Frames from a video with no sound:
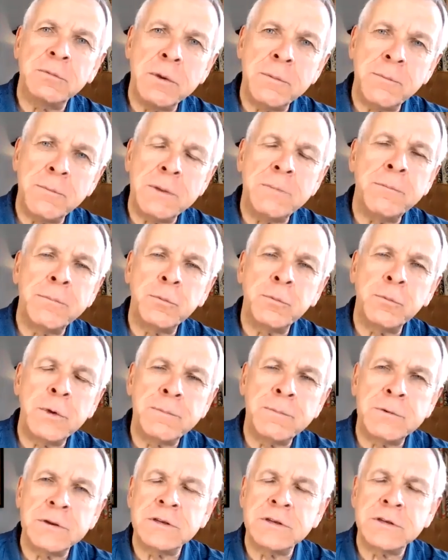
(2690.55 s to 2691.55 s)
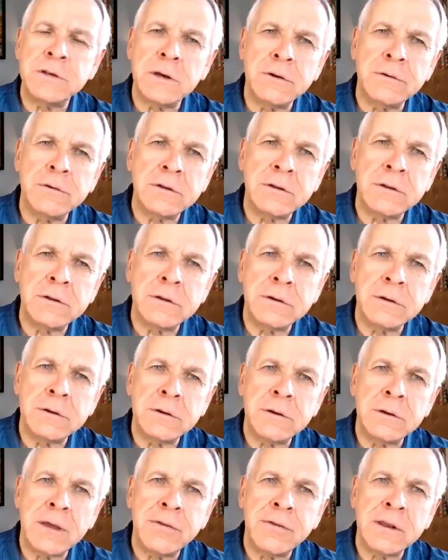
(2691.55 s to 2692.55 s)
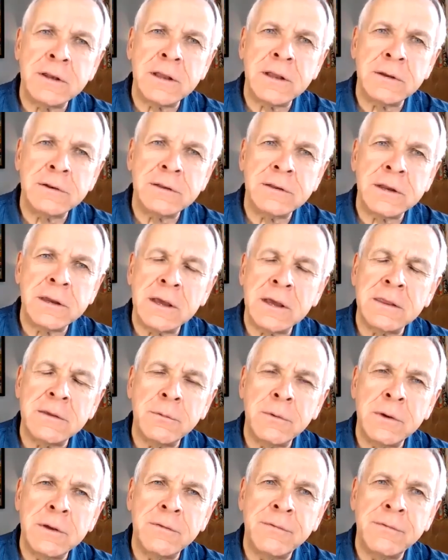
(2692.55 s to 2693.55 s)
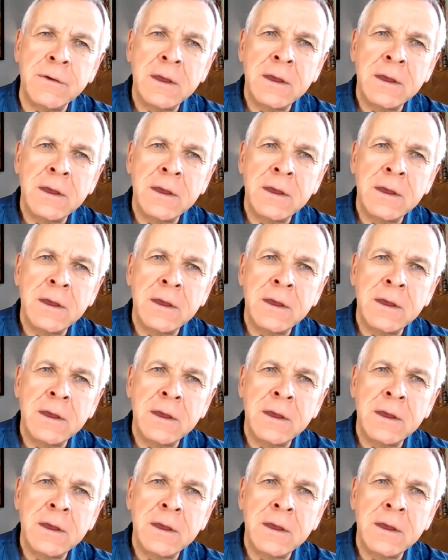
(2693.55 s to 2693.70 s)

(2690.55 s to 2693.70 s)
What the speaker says: We've been chosen to. I think that together we've